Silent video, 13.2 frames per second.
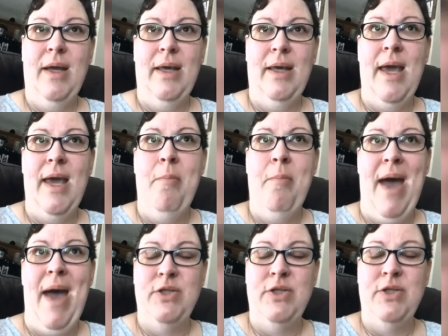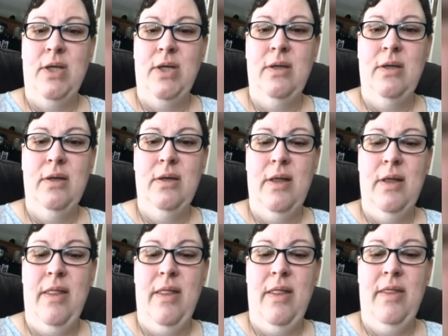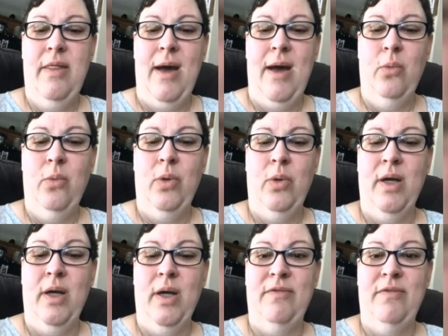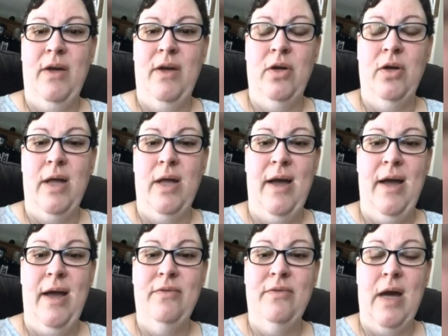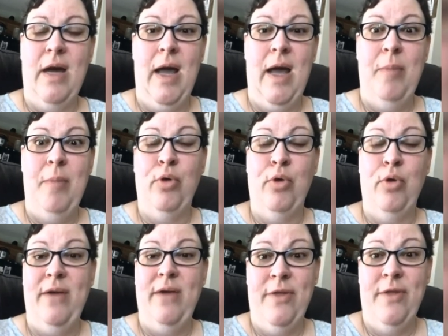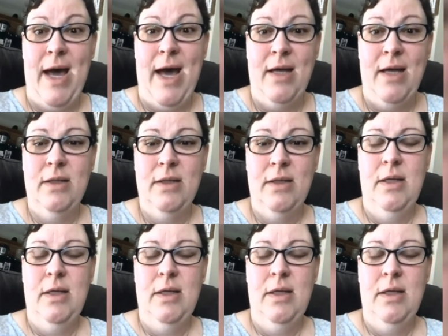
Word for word: I can't imagine that we're going to find her alive. I pray for that.